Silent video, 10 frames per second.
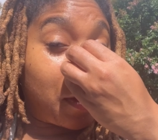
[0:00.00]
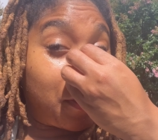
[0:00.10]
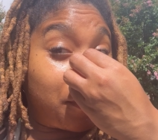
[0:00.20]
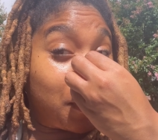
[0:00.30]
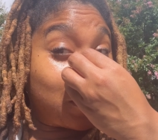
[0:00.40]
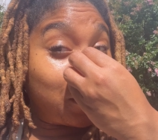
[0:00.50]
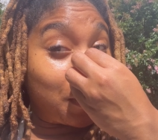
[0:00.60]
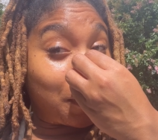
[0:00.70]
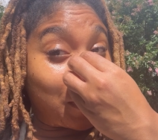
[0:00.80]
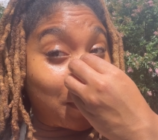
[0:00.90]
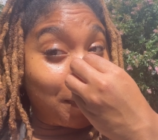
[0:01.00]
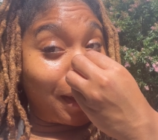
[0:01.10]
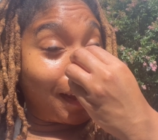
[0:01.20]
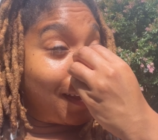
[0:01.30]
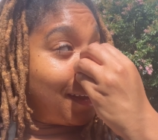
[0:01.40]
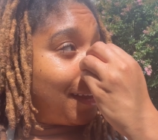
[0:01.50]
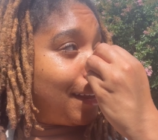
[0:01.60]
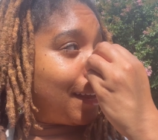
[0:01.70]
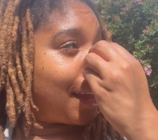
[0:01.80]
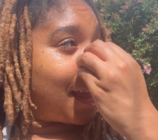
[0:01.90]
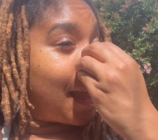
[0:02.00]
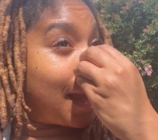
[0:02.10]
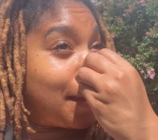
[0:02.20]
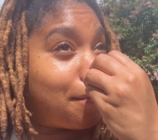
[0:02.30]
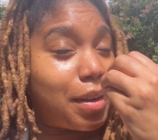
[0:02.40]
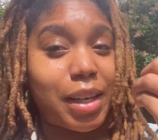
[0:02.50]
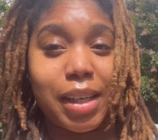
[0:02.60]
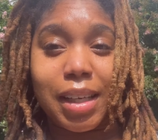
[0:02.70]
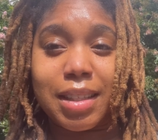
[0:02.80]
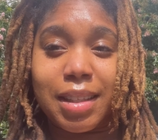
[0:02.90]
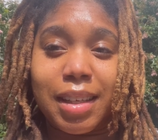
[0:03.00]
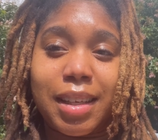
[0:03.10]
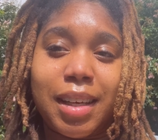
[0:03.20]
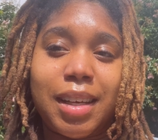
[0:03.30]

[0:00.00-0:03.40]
For those who don't know me, I am very holistic.